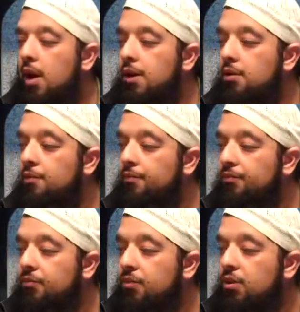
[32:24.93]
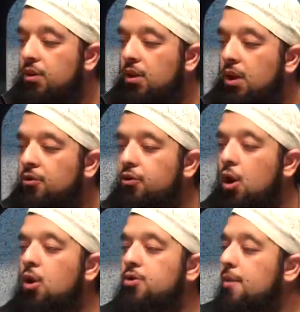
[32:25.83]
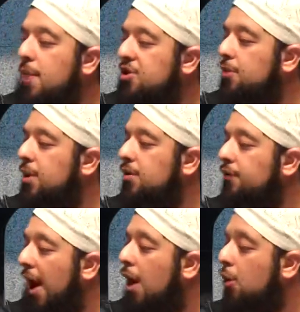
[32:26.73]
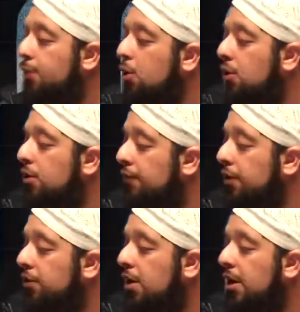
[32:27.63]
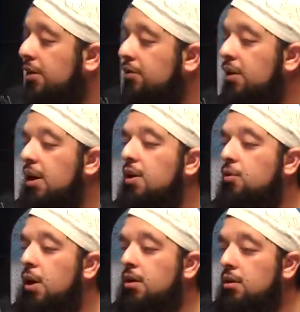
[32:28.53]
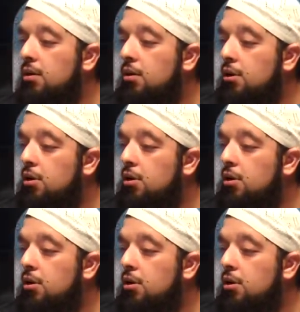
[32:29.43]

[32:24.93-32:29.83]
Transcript: Right? So the measurement of how pure your fitrah is, is what?